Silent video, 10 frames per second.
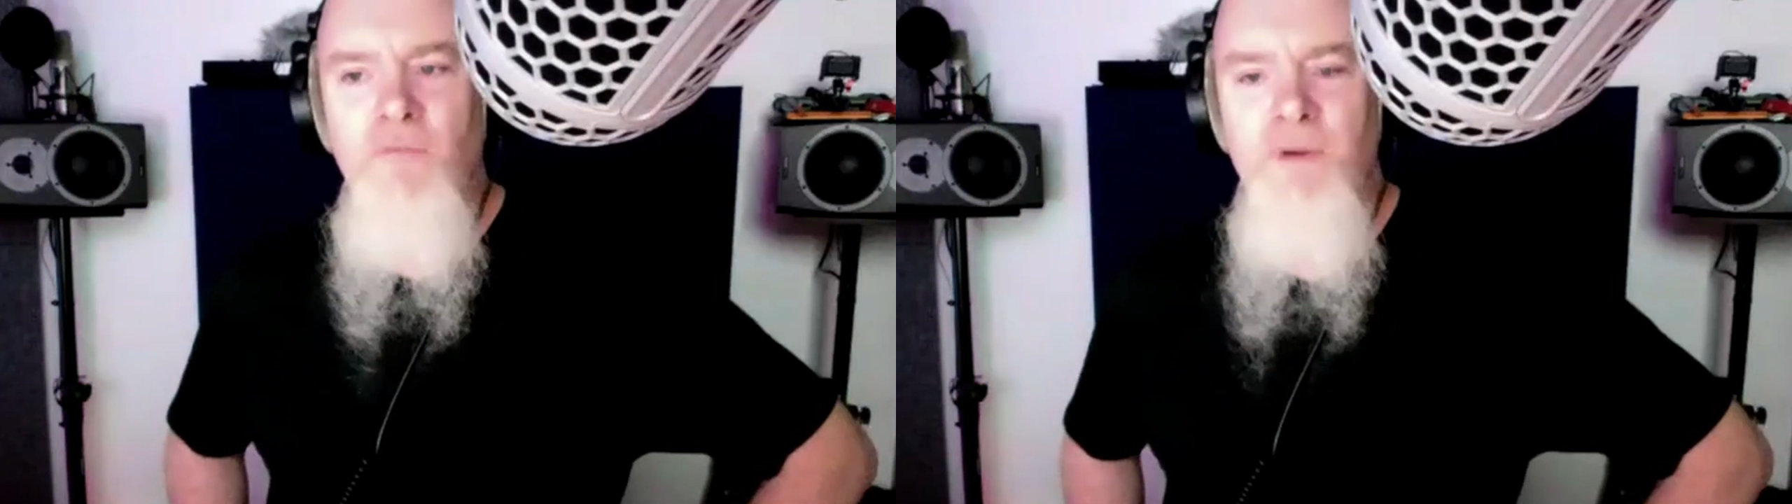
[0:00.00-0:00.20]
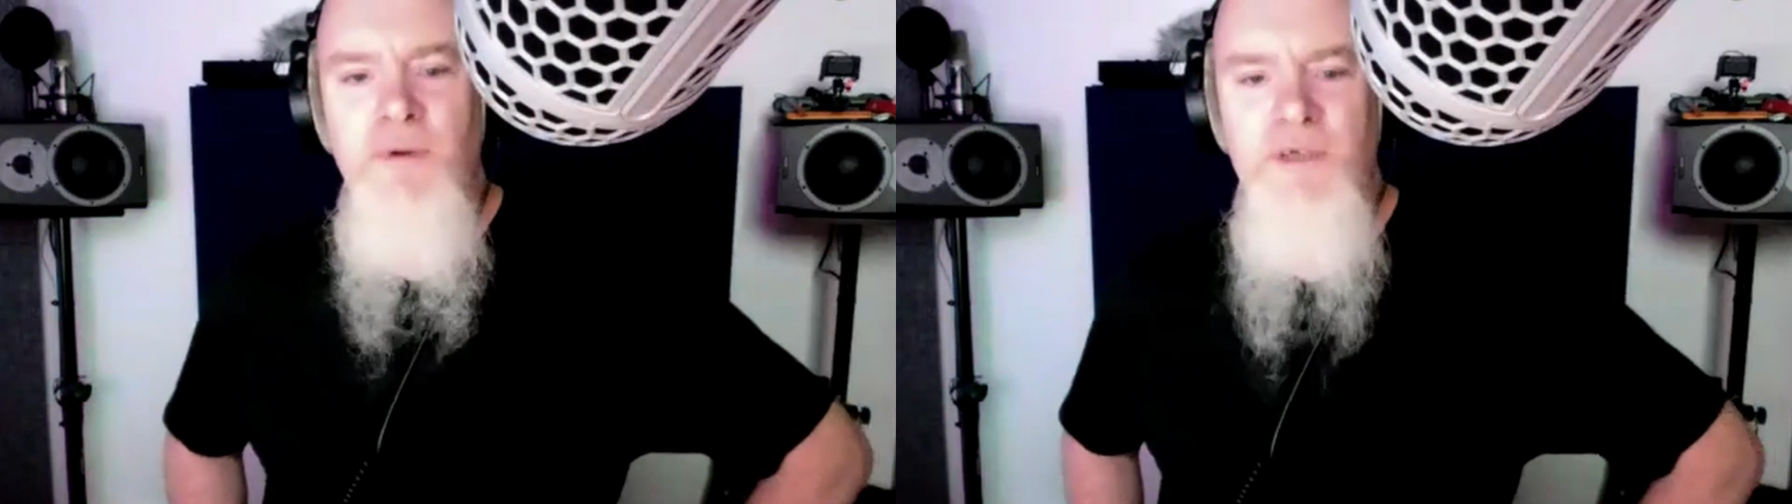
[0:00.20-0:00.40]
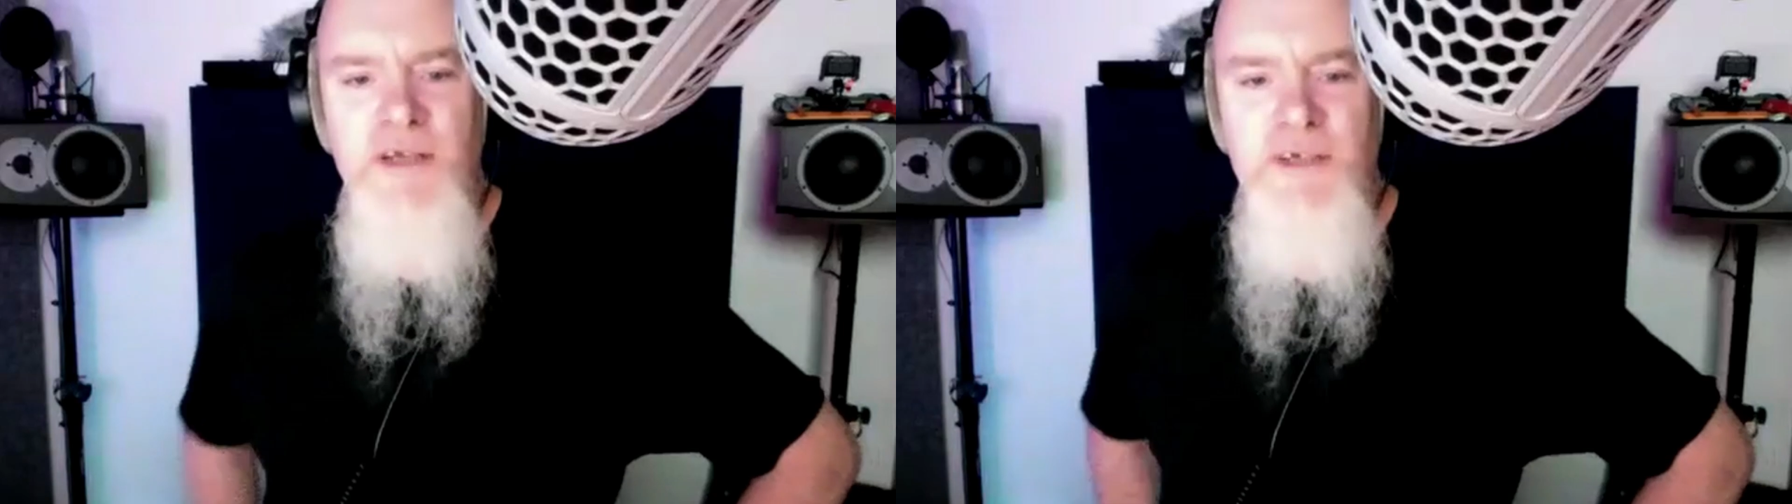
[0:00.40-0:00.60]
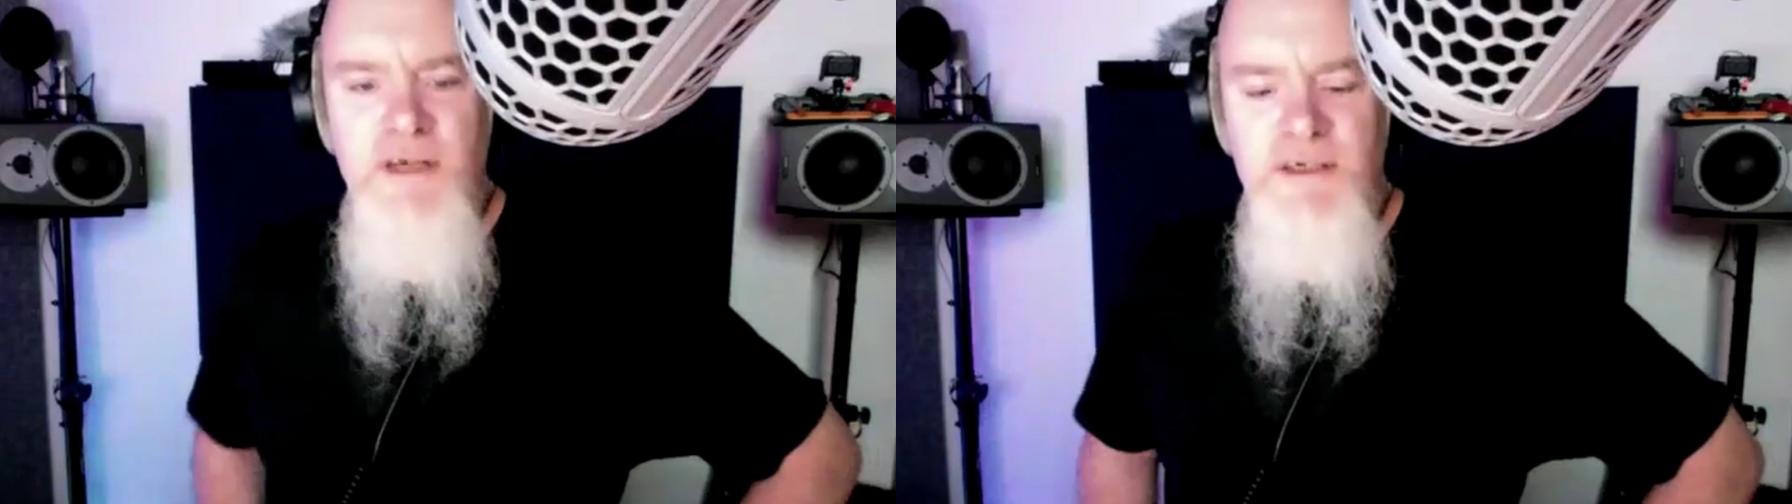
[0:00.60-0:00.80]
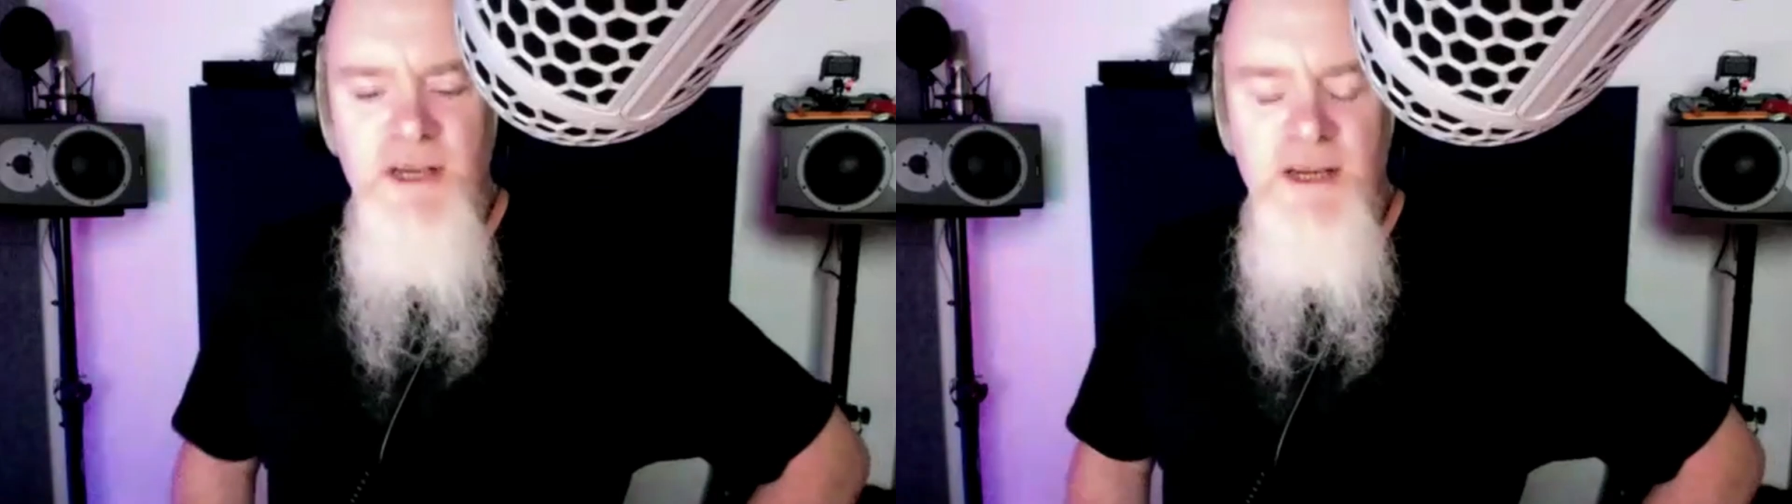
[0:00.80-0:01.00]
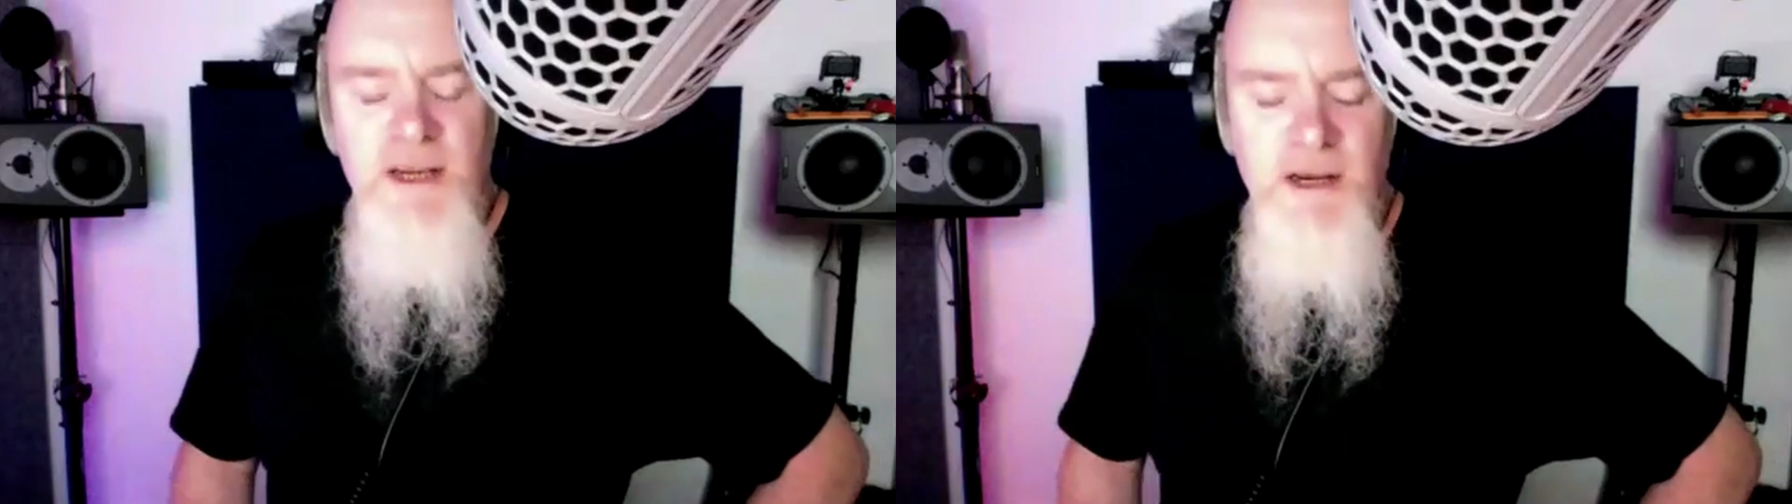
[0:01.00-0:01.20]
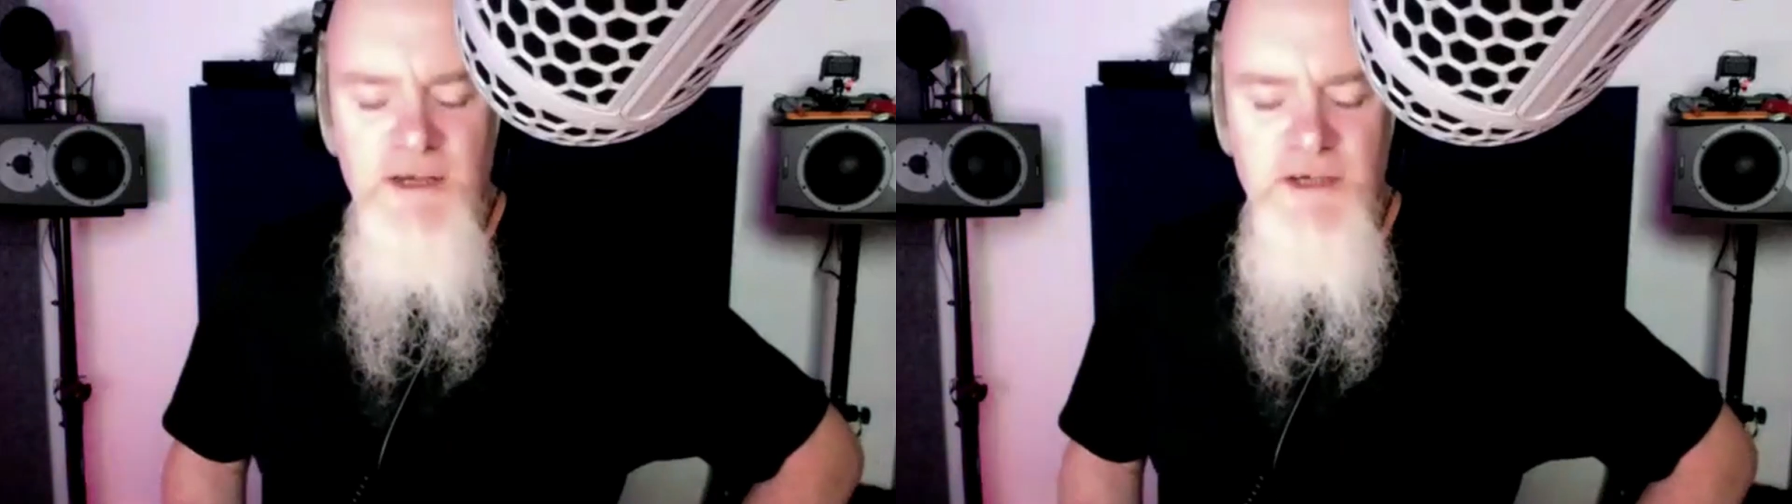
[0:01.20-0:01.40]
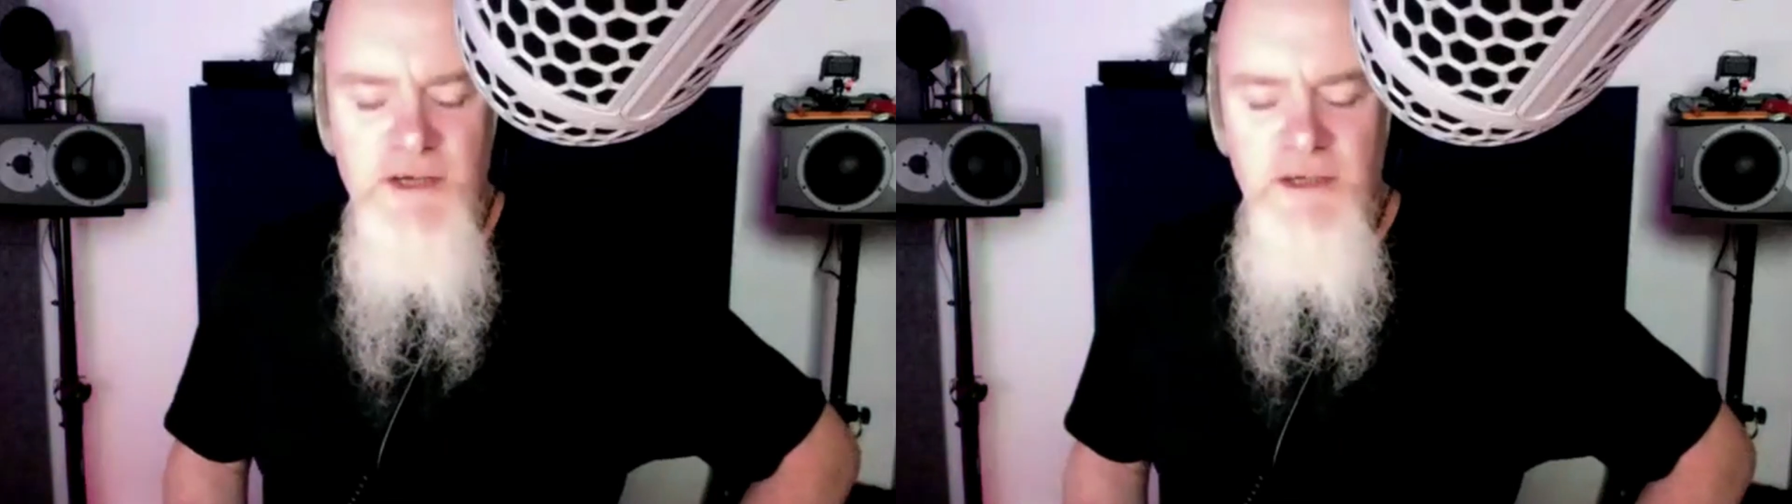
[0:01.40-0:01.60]
but it was HNC and
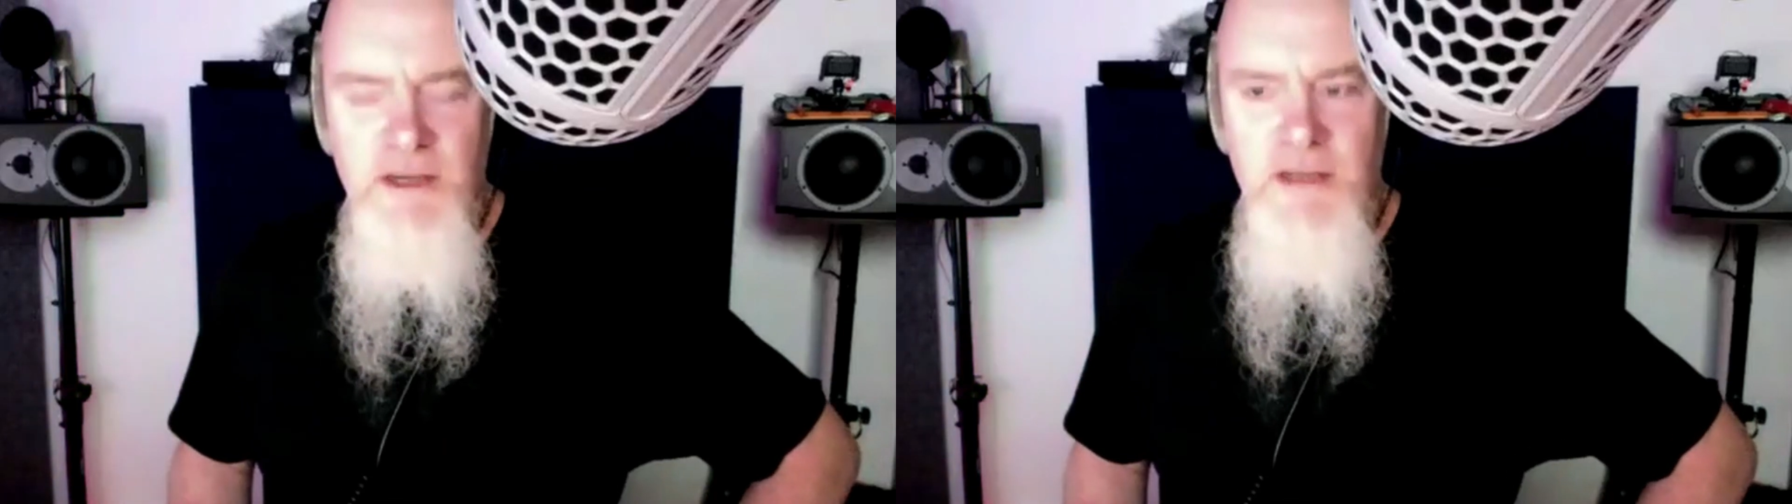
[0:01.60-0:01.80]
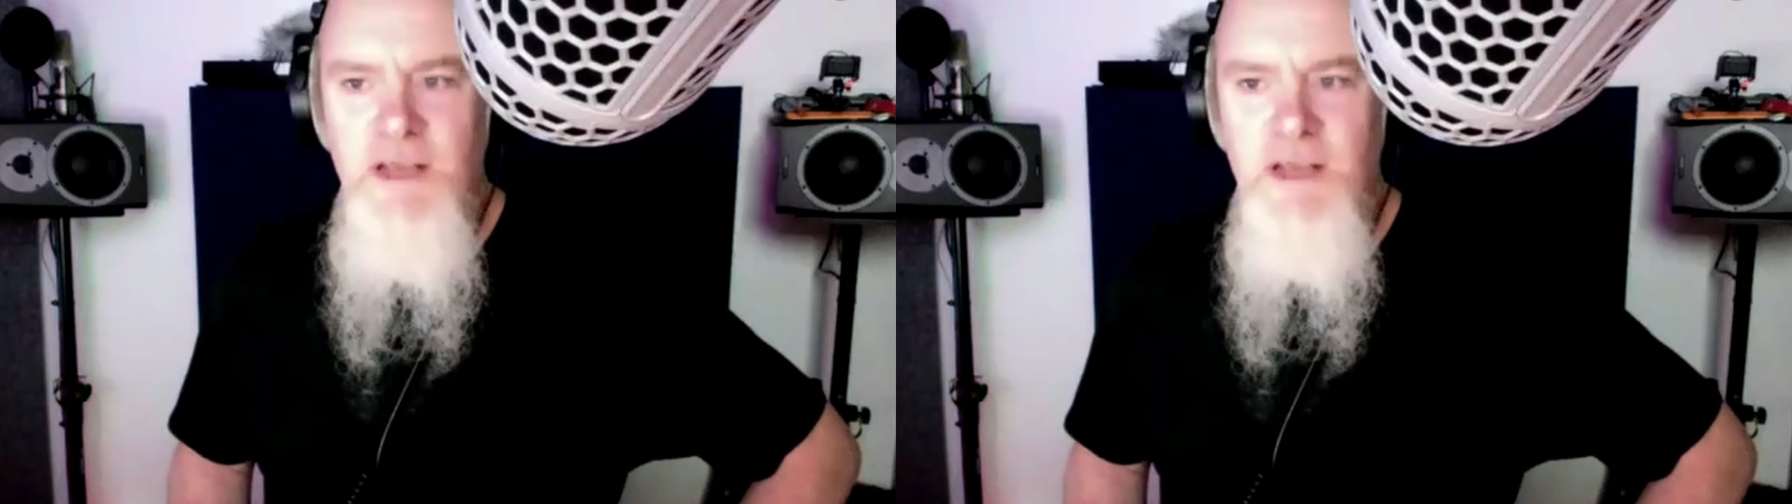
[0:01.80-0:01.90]
HND,